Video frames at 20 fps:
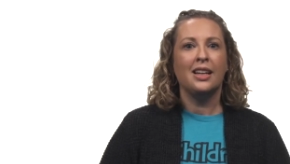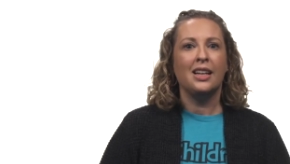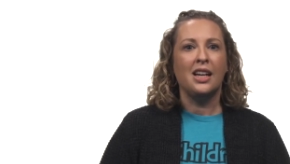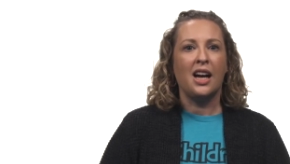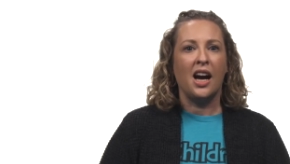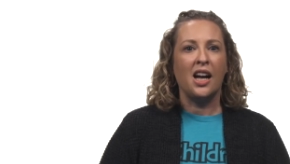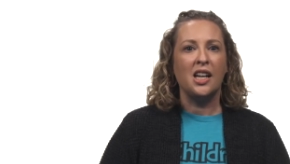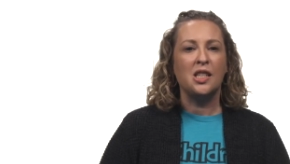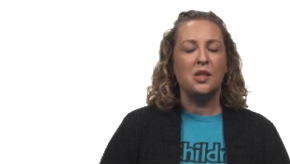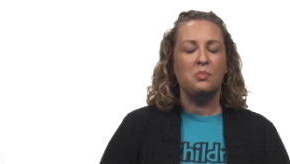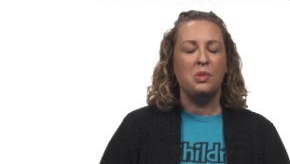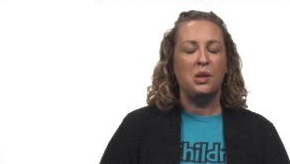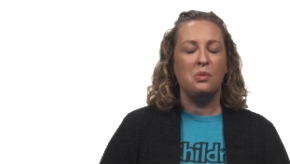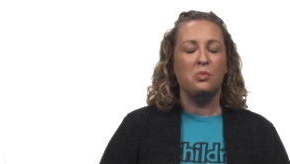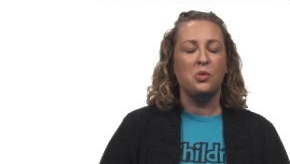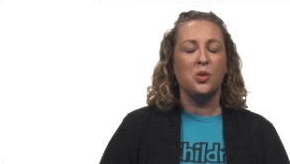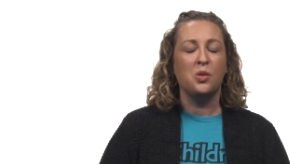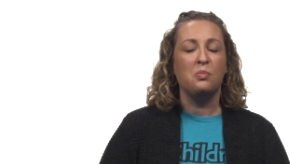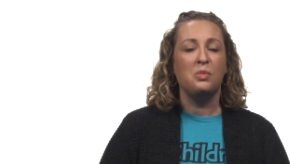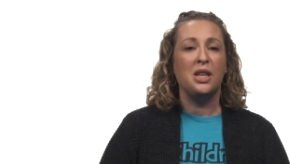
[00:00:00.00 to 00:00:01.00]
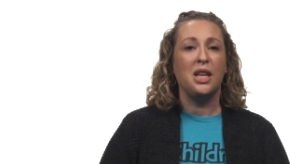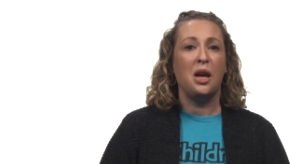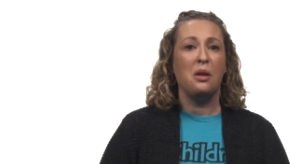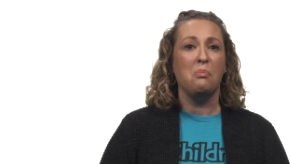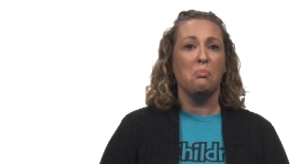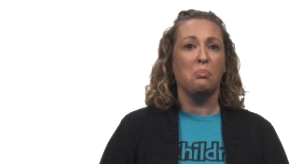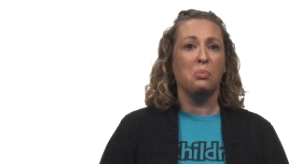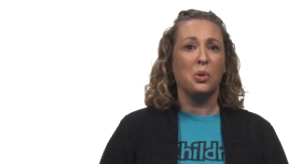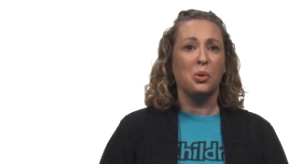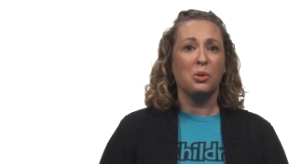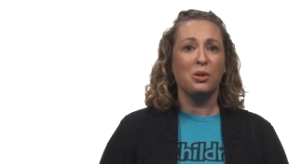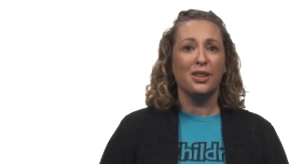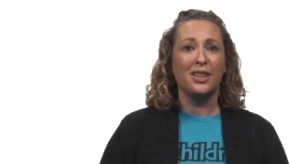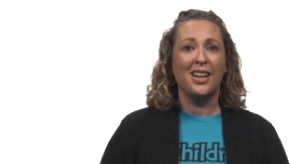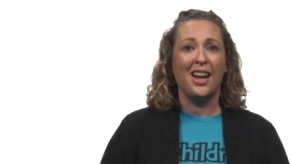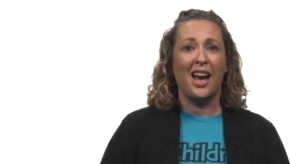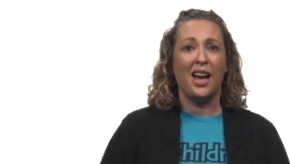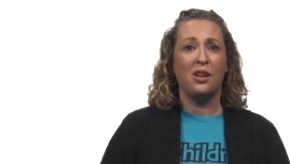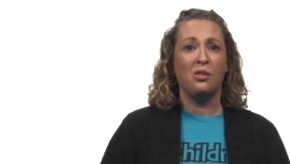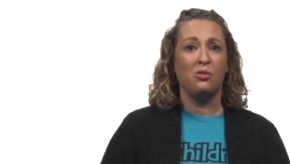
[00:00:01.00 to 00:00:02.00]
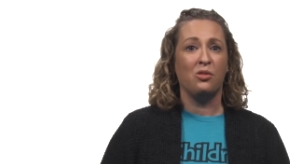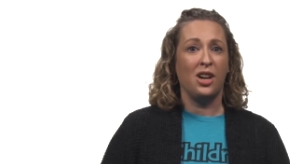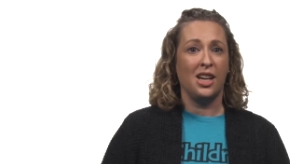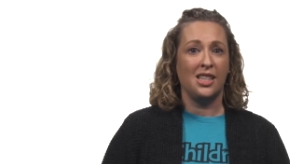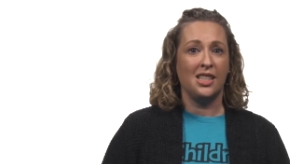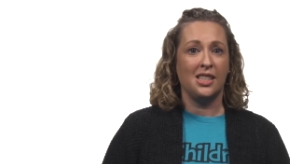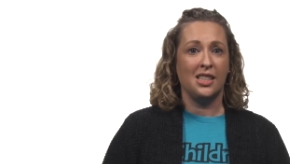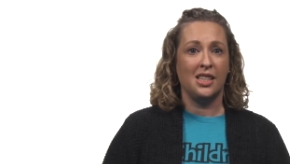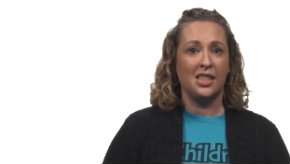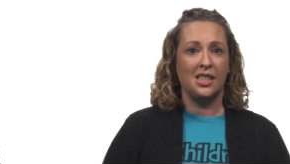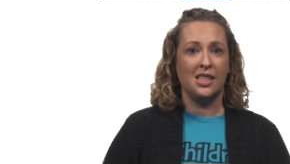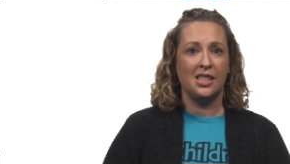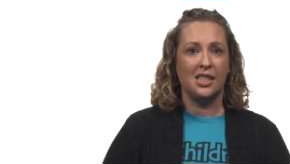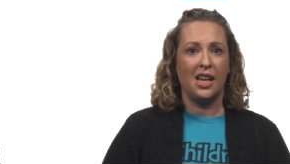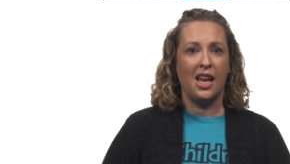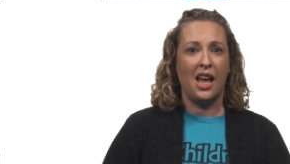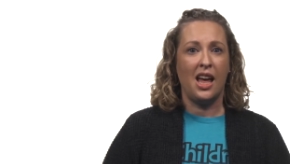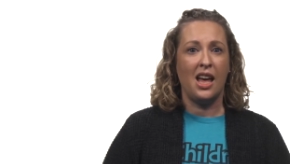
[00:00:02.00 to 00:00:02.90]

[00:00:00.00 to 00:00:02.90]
God's people became bored and restless,